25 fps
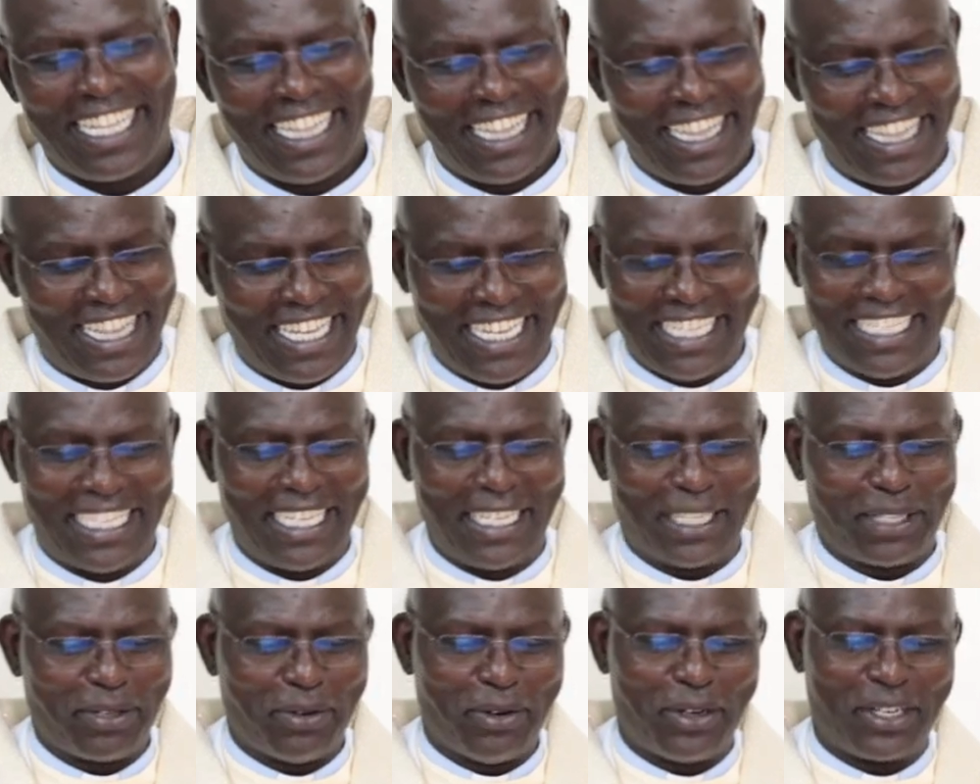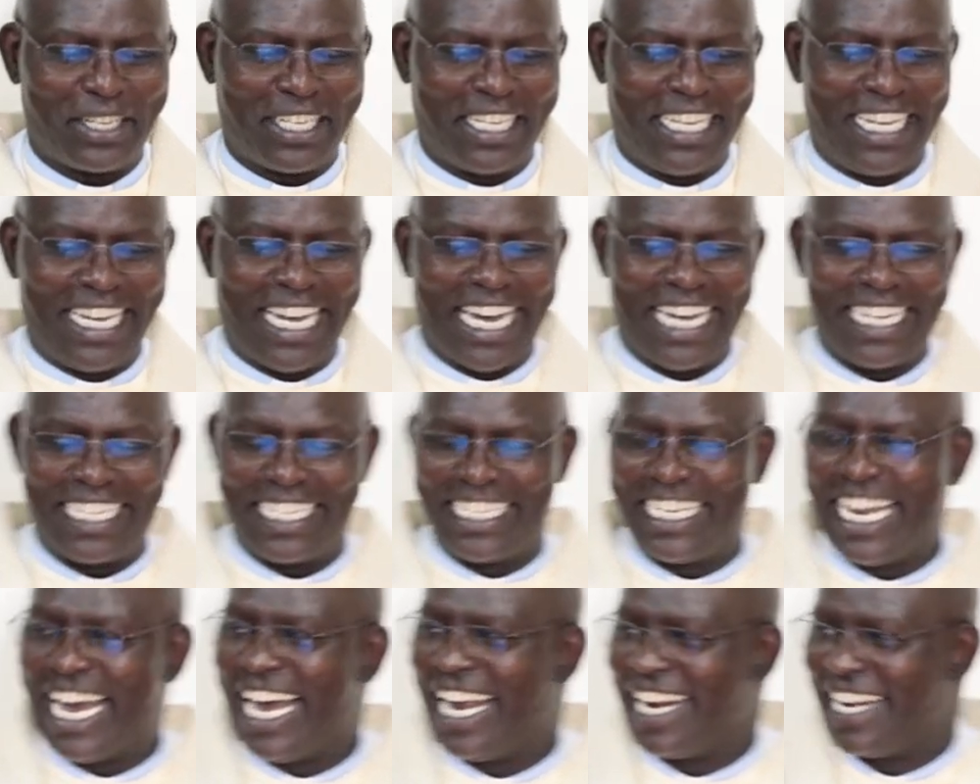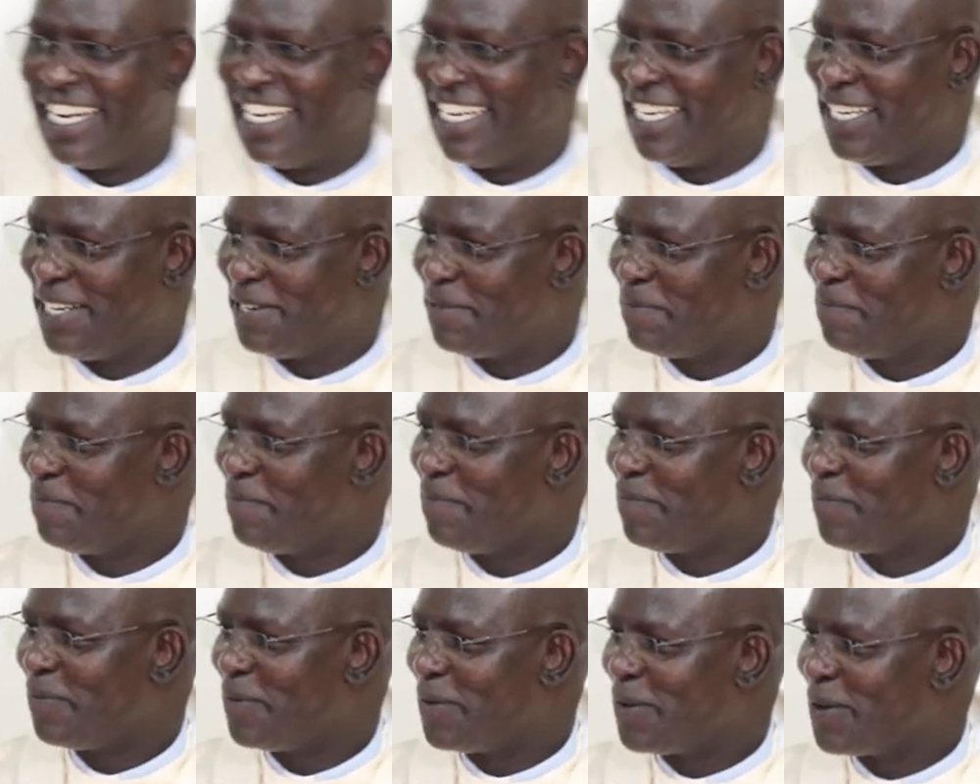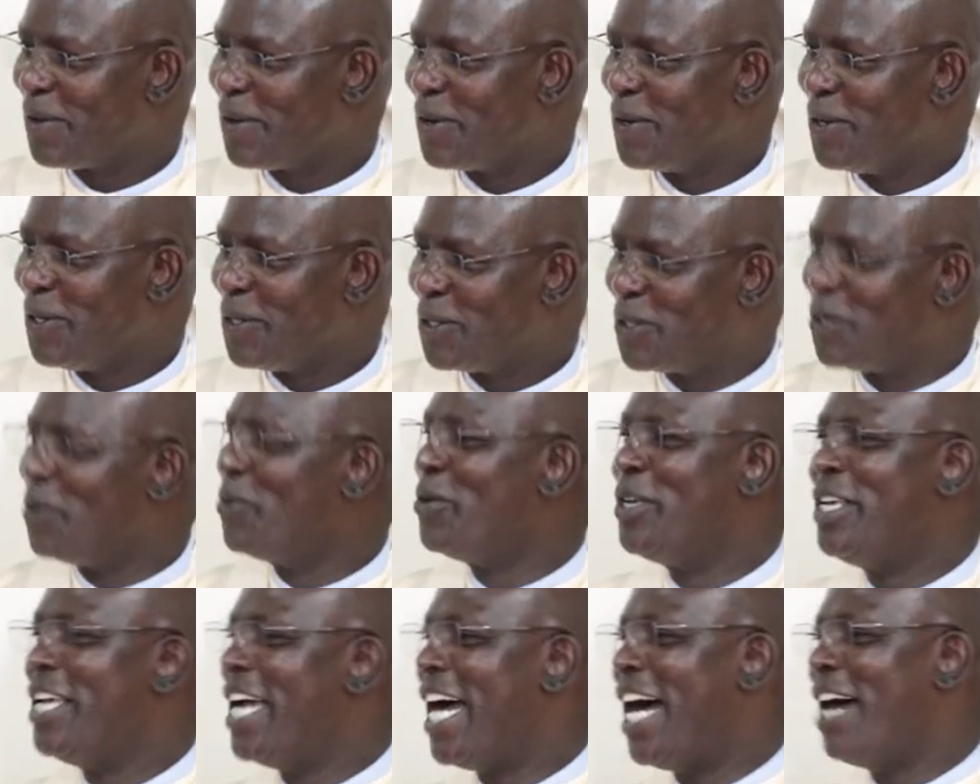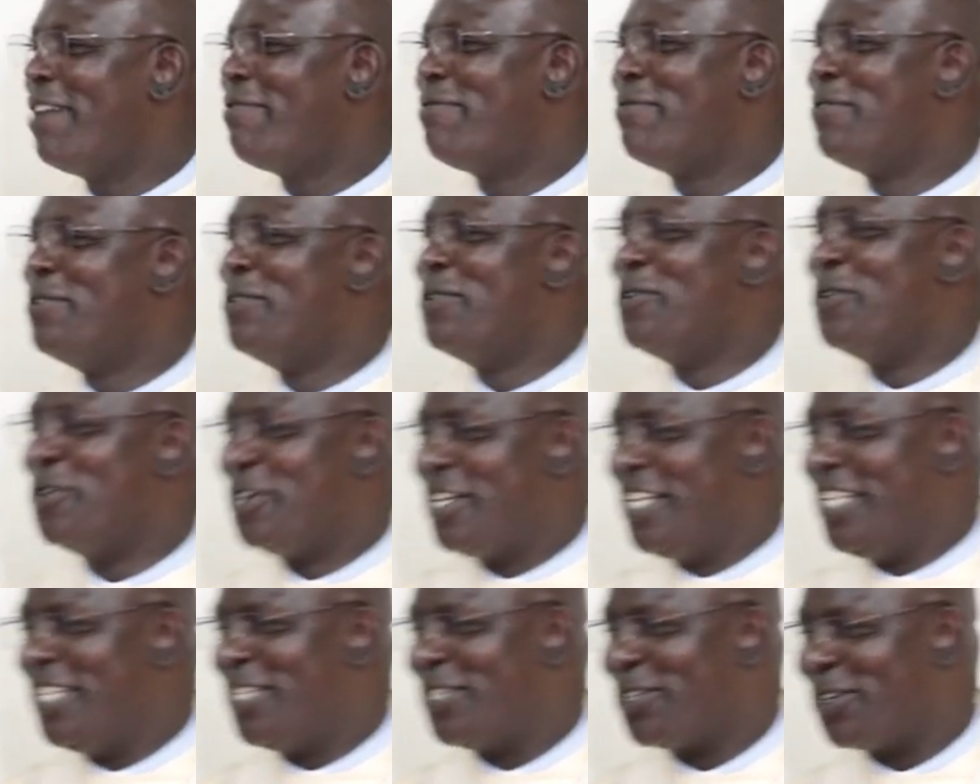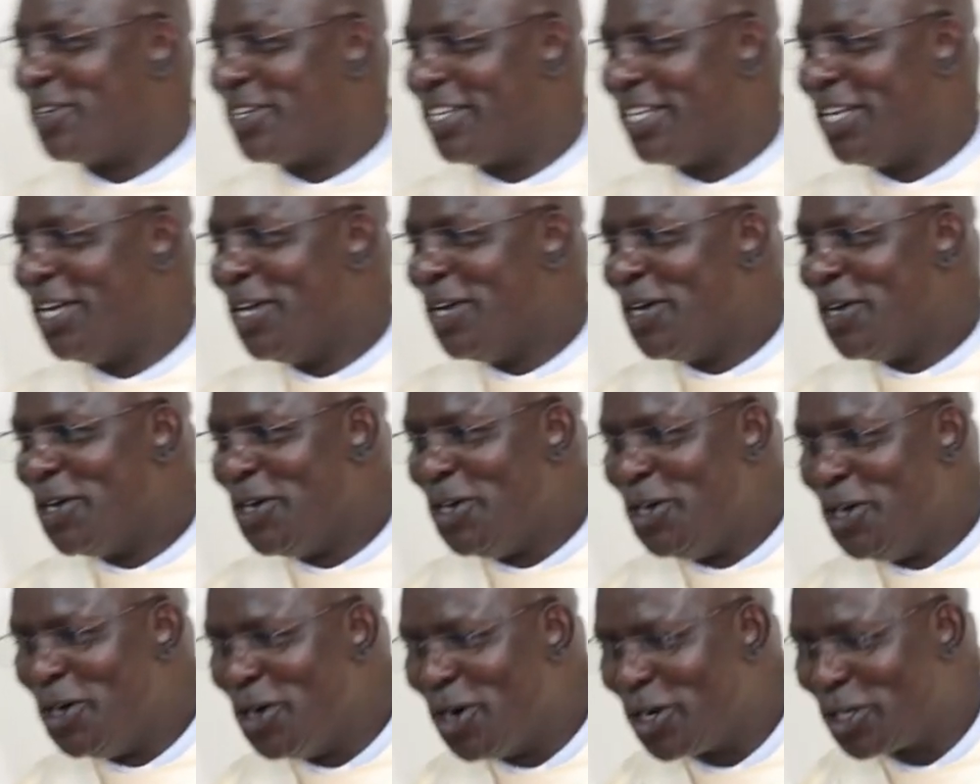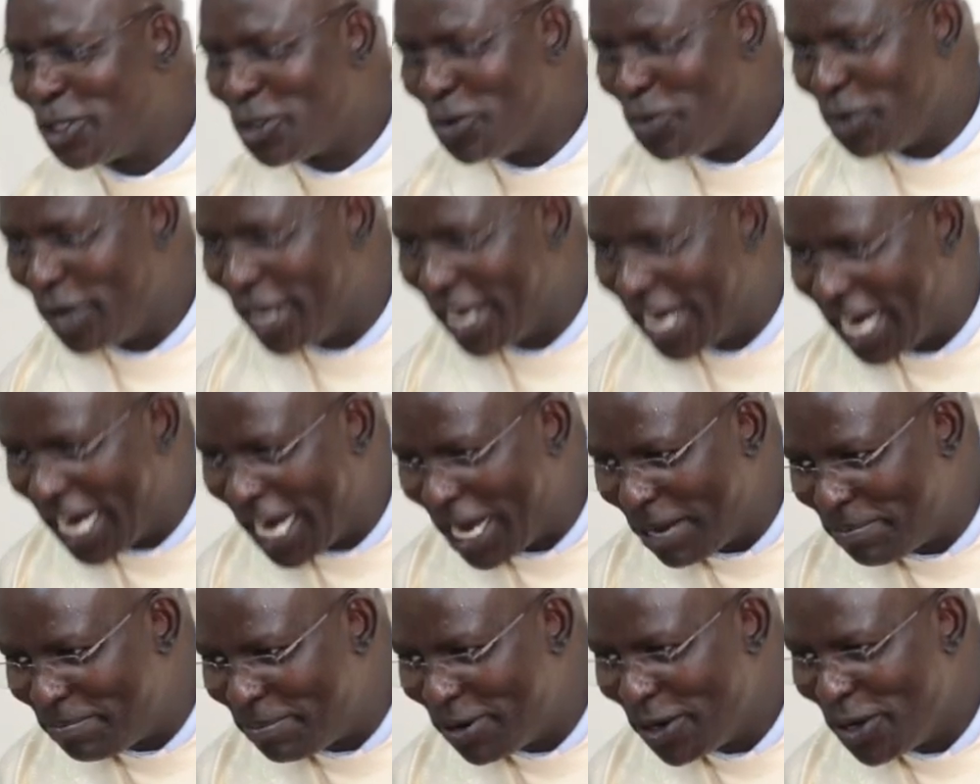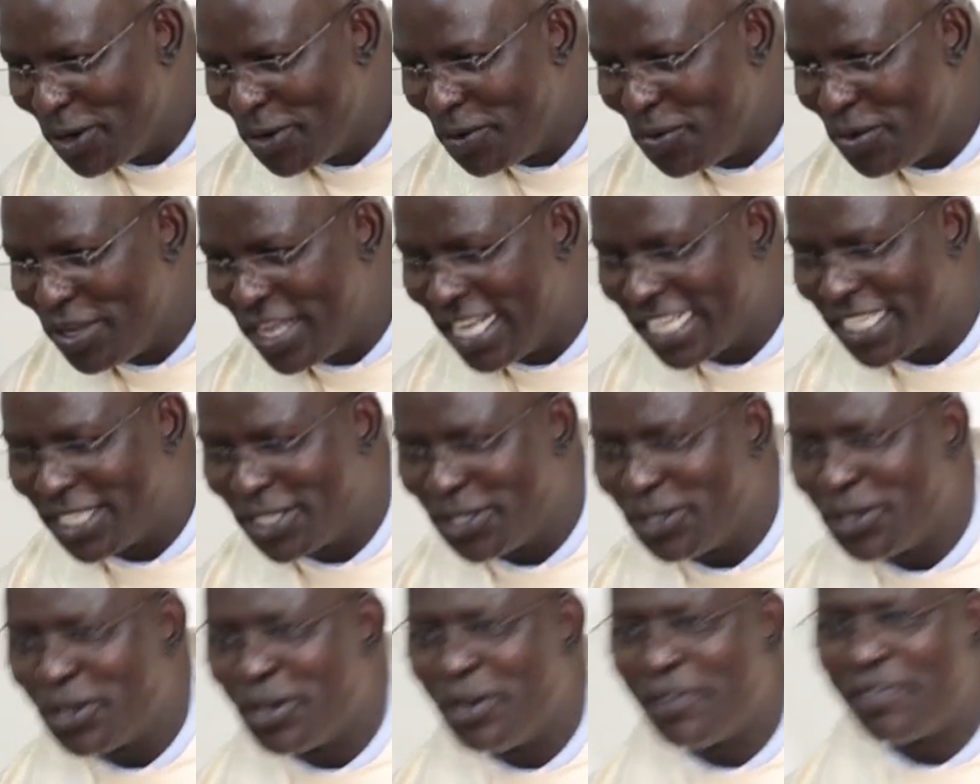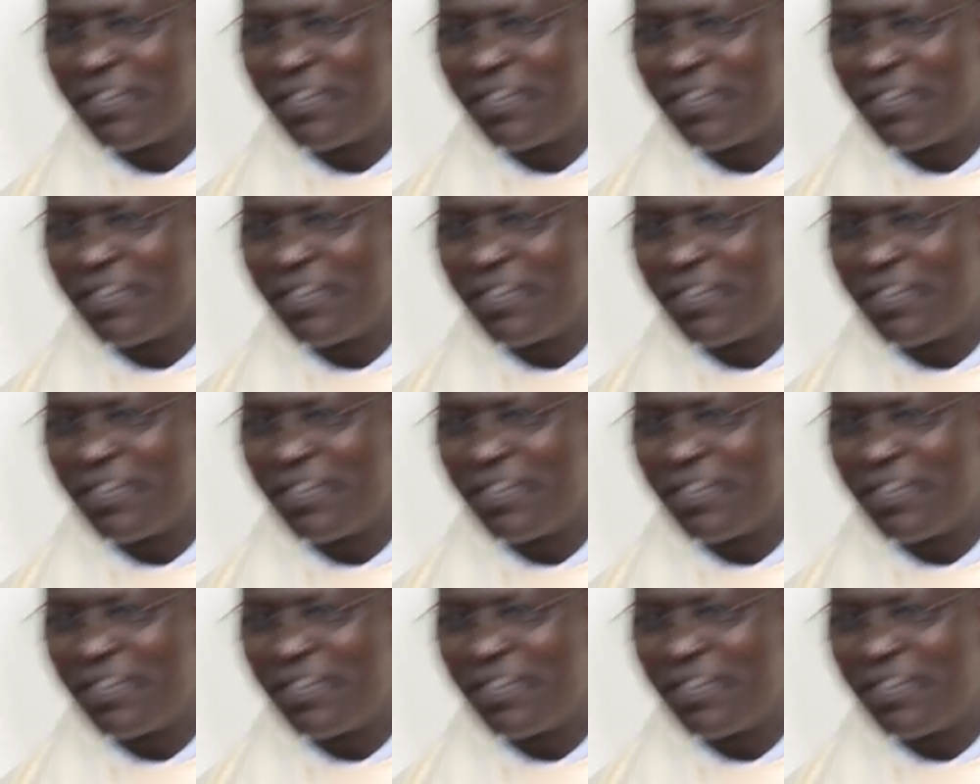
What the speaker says: This is what he has done. So we have no reason not to wake up with a song